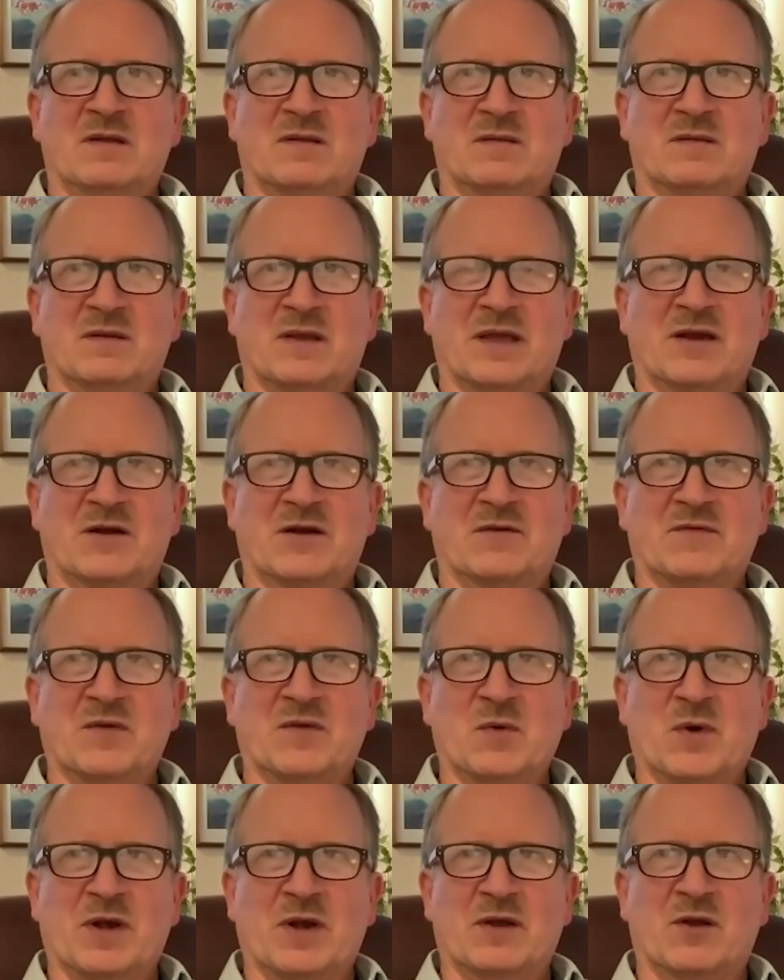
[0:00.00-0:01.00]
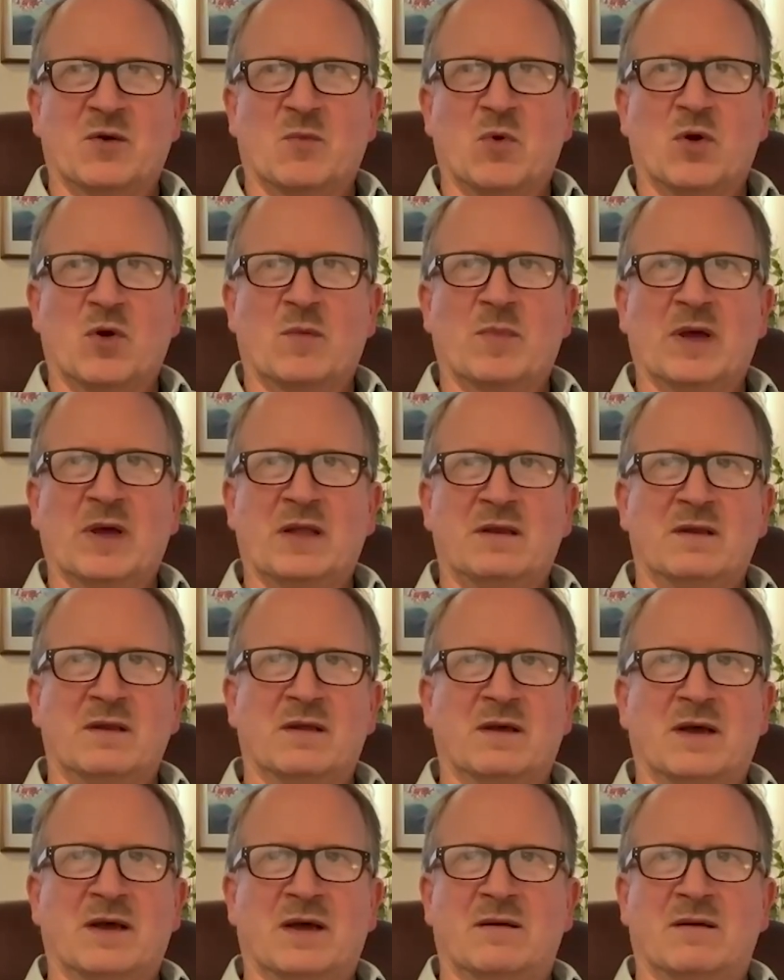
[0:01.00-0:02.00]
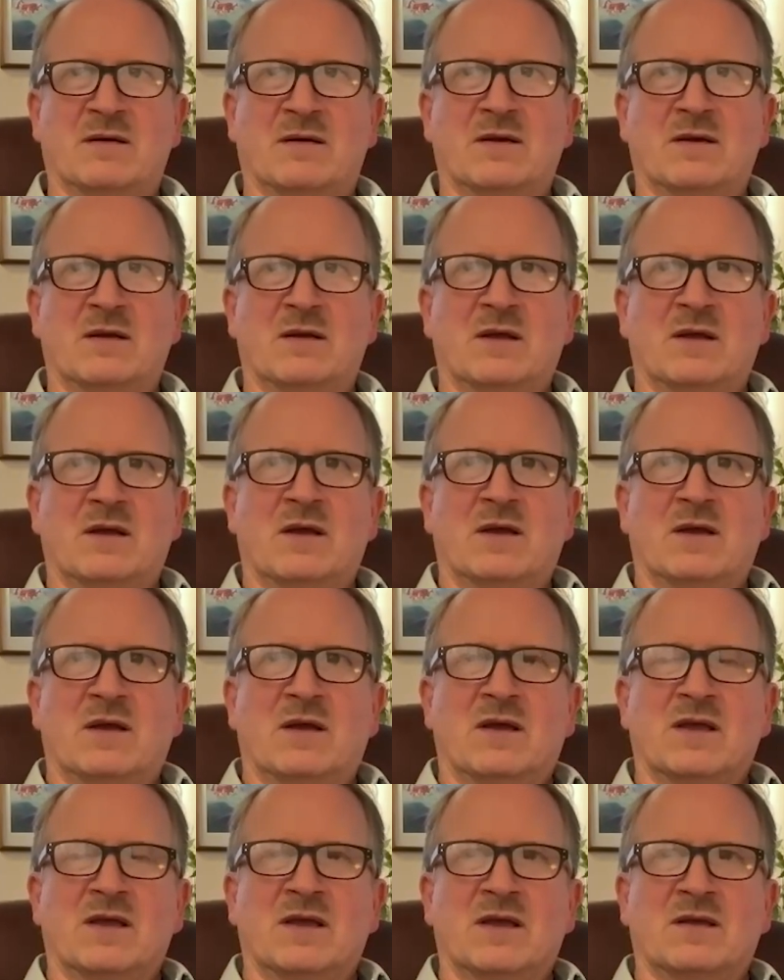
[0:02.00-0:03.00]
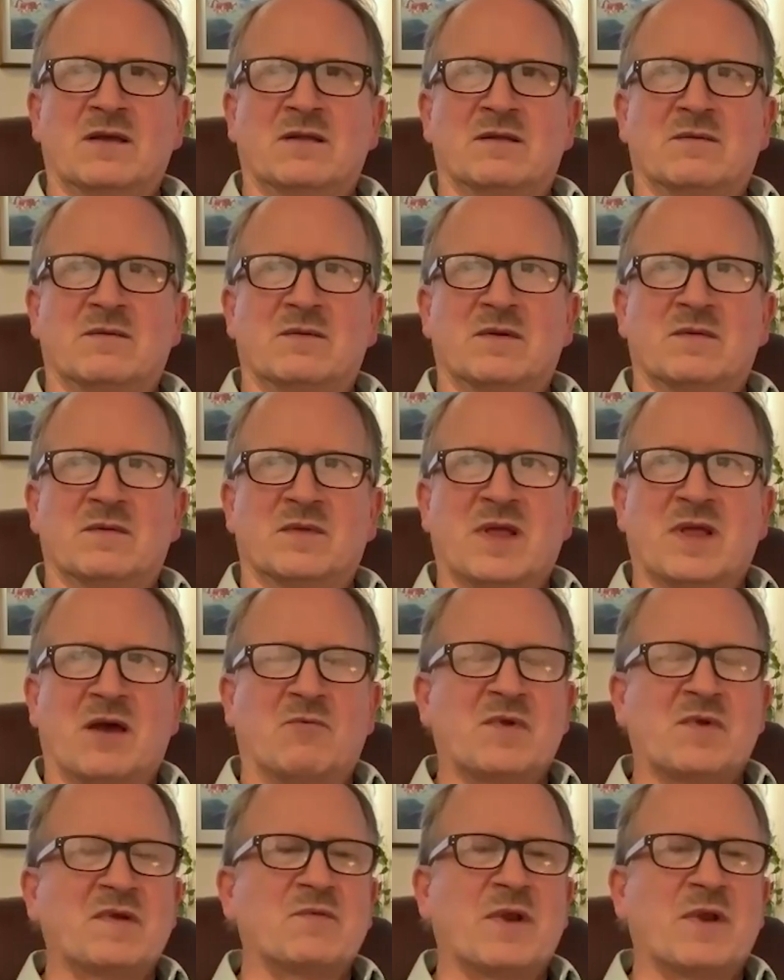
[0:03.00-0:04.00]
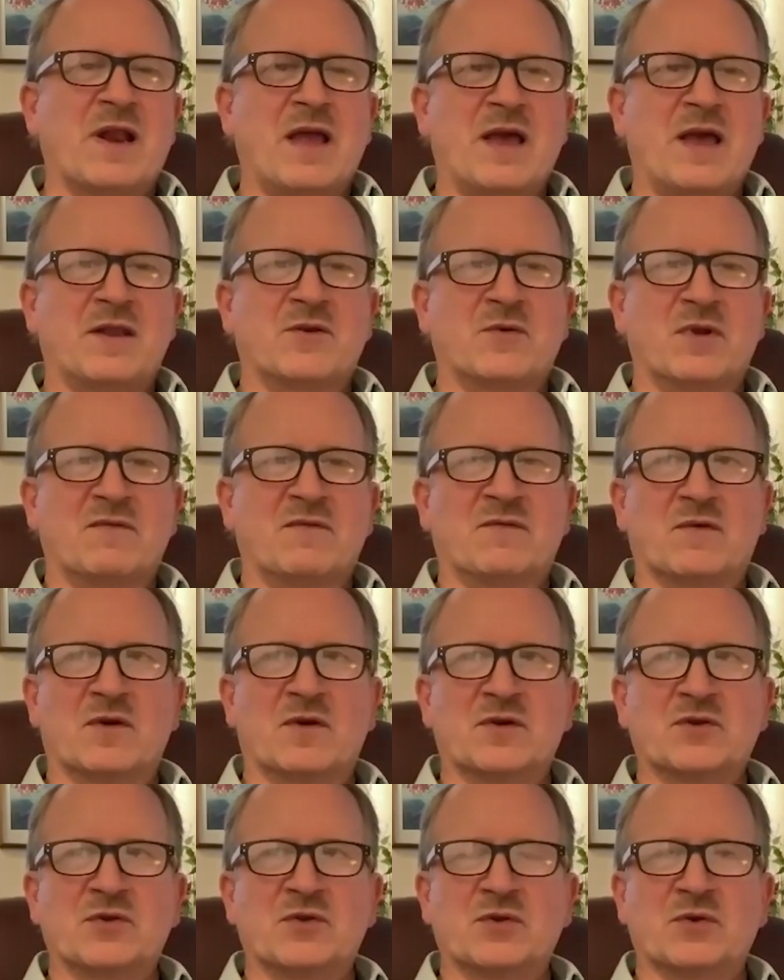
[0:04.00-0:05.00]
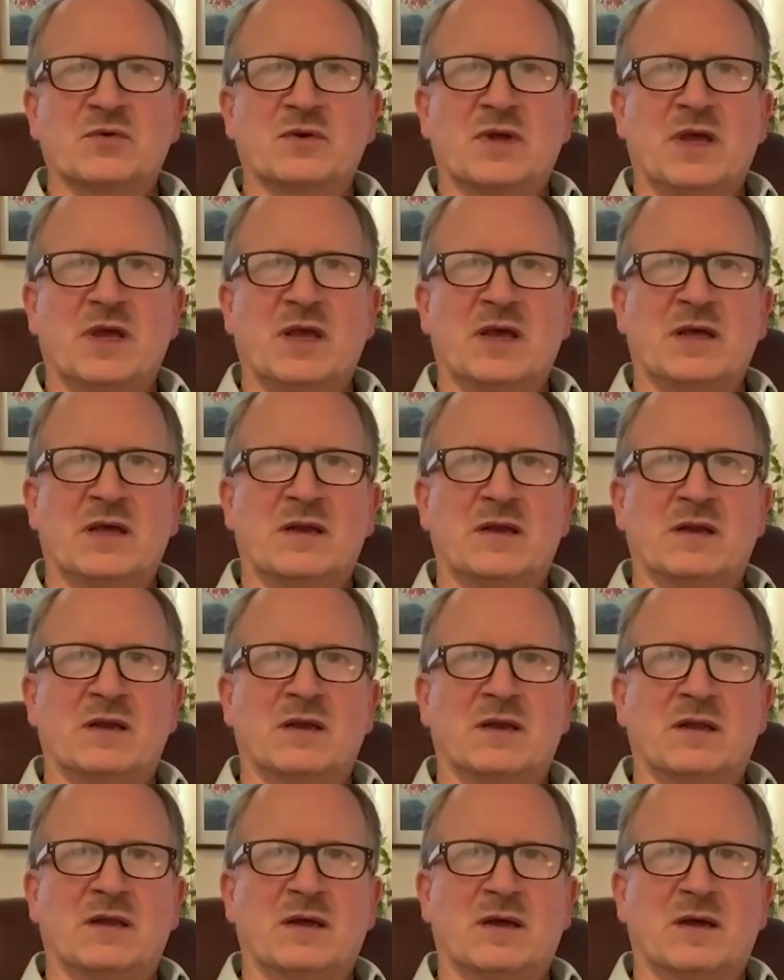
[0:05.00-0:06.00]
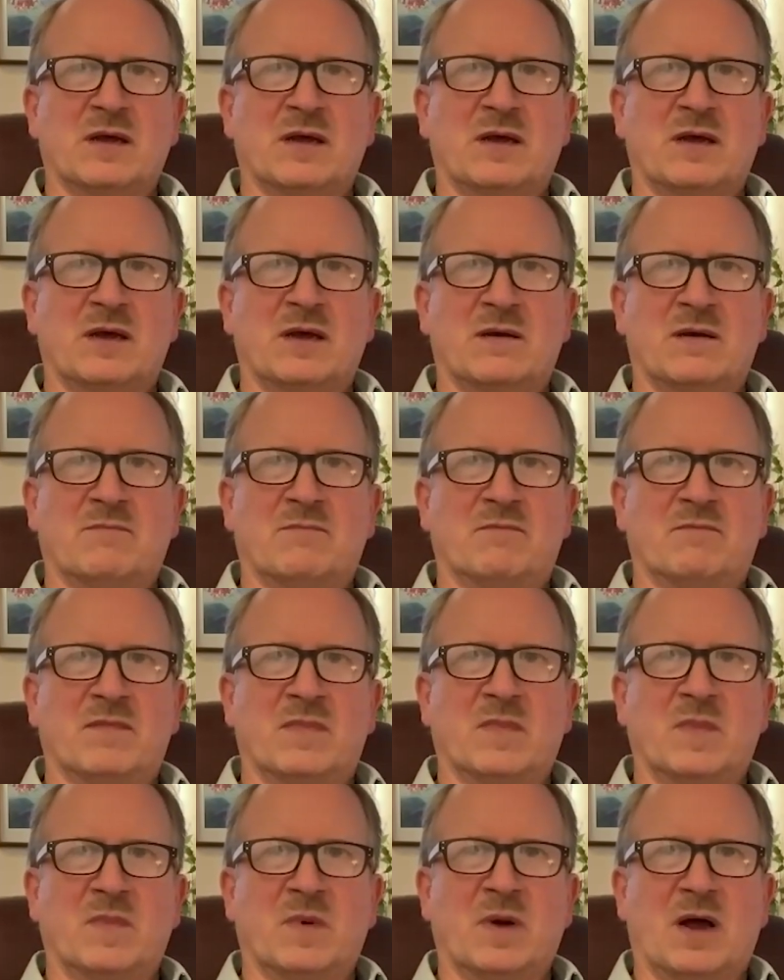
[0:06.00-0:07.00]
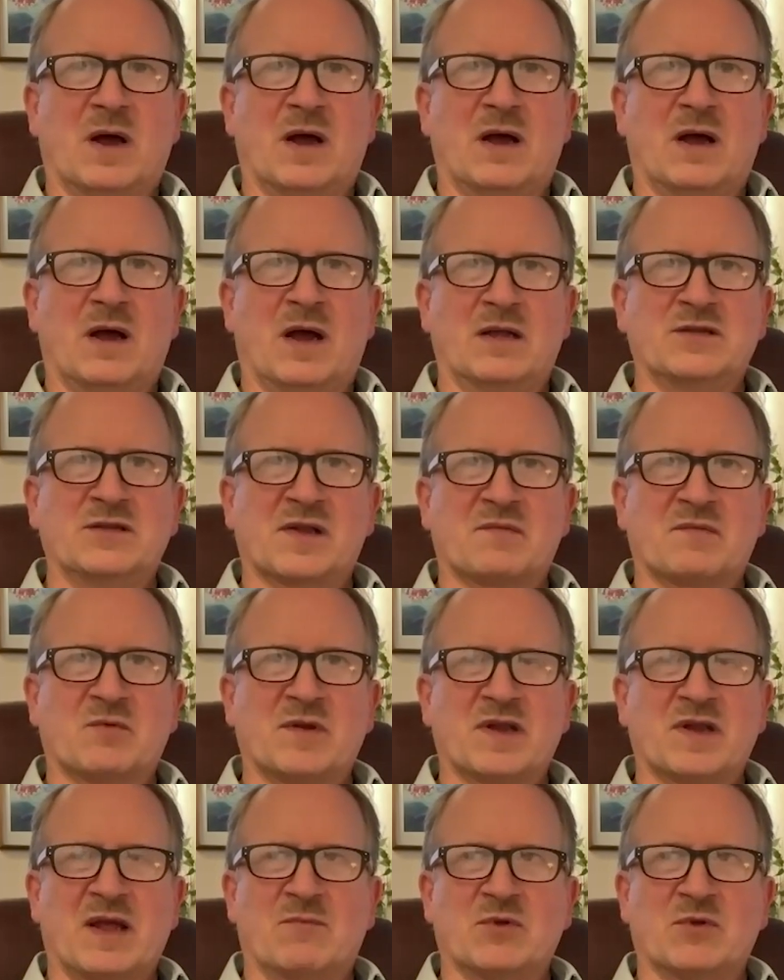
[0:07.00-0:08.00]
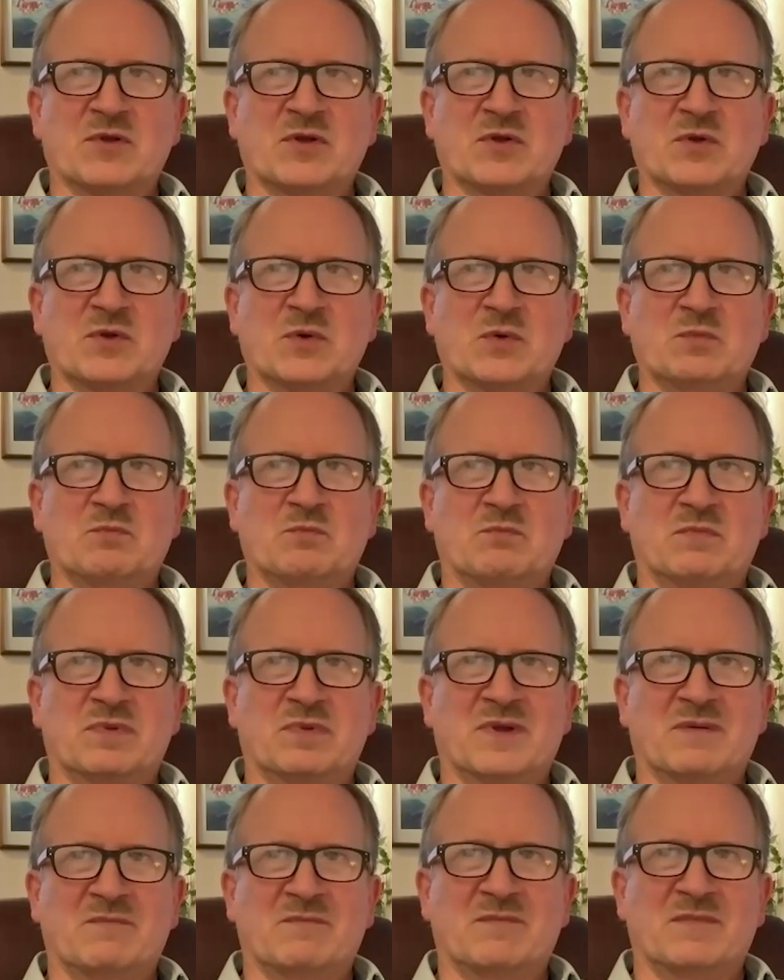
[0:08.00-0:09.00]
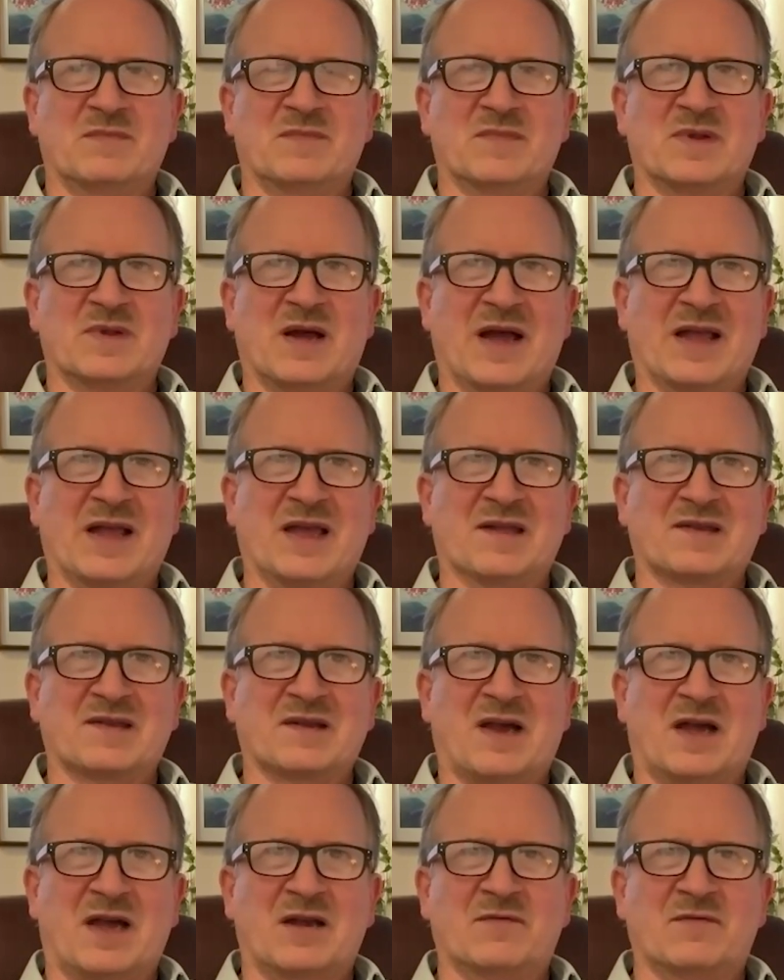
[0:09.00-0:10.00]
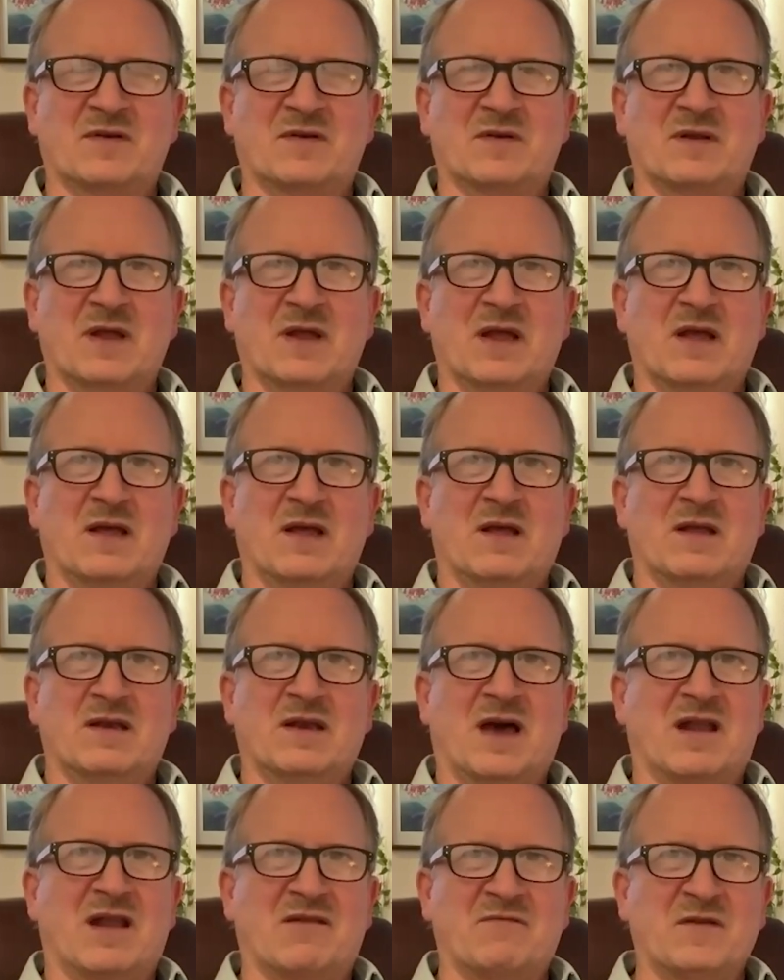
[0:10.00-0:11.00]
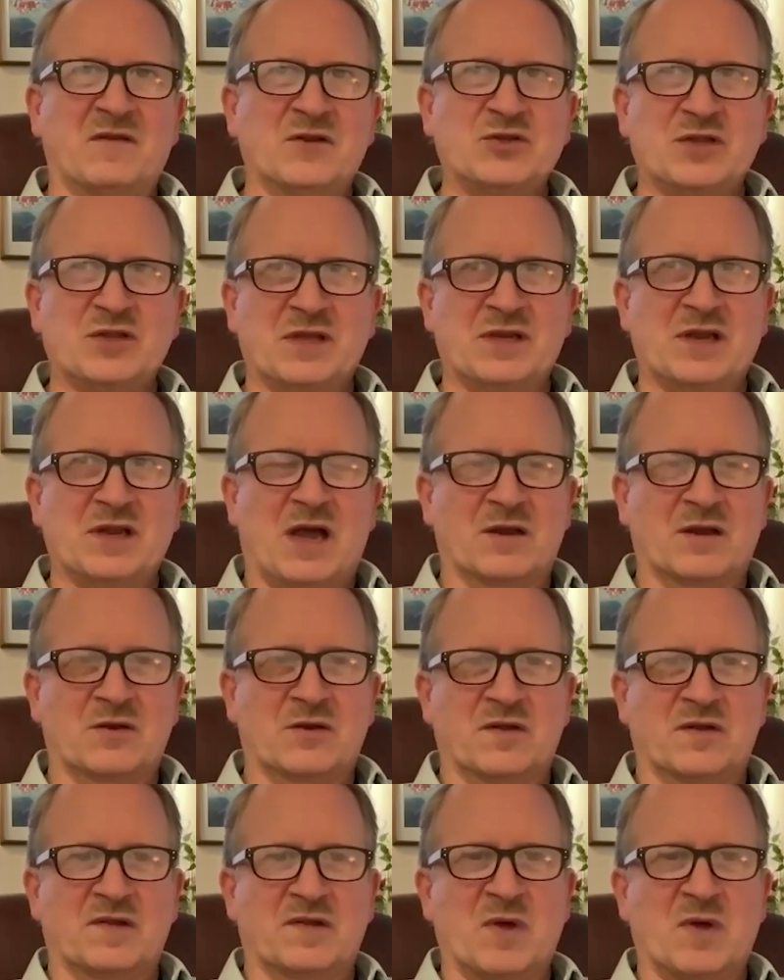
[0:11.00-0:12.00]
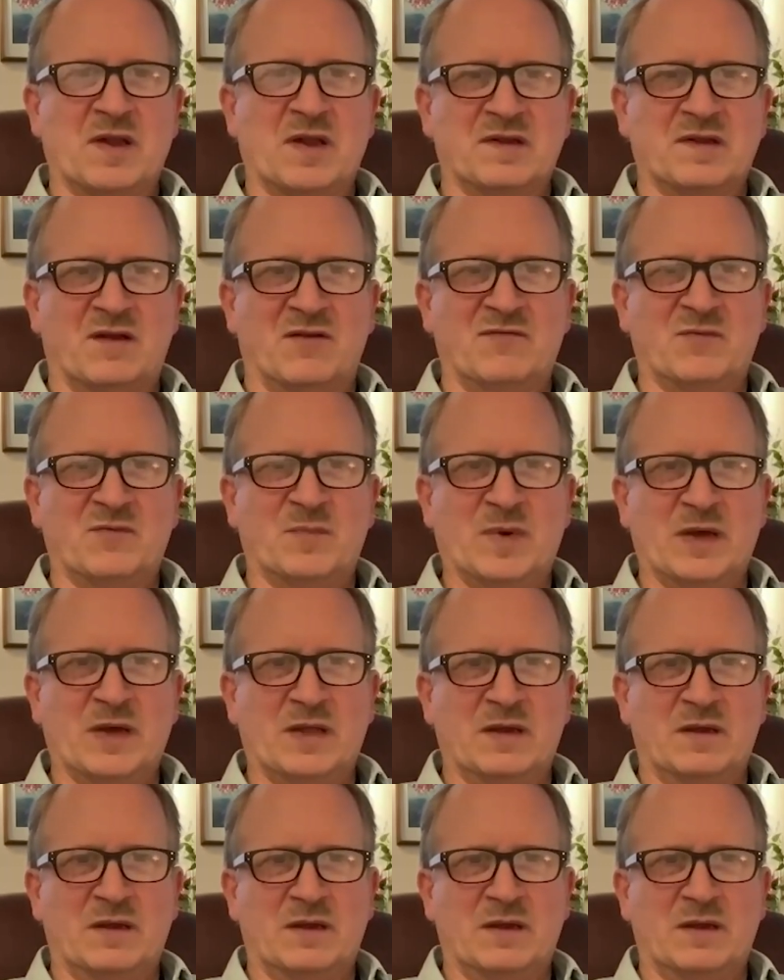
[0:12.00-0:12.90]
later if you want to know more. But that was what I had to refer to. And I just was able to, I guess, kind of not officially diagnose myself, but